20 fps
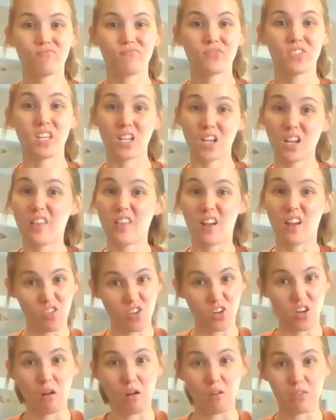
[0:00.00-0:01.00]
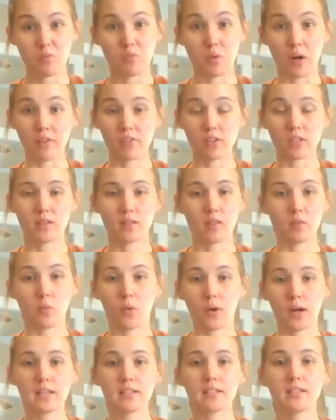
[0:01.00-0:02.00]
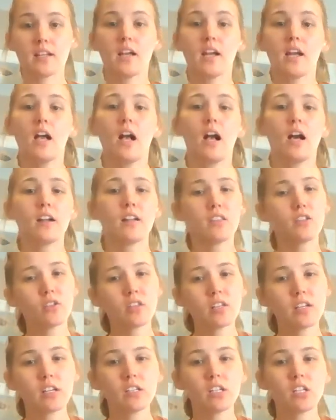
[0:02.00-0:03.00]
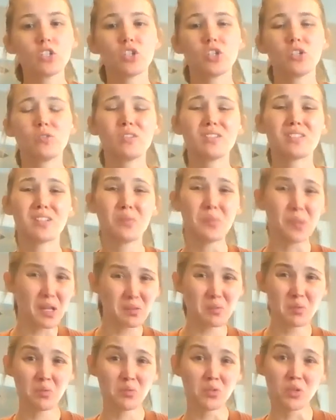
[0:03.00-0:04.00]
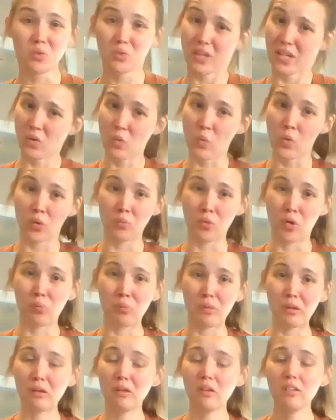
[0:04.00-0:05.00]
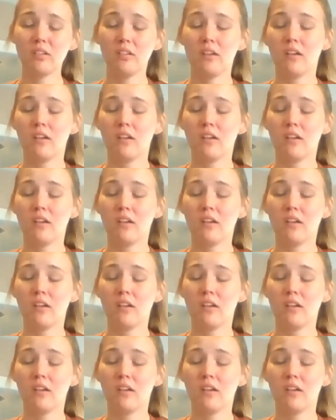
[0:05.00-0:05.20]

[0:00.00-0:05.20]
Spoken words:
get in that good, healthy breakfast in the mornings. Another thing I get too is sometimes people don't like warm oatmeal.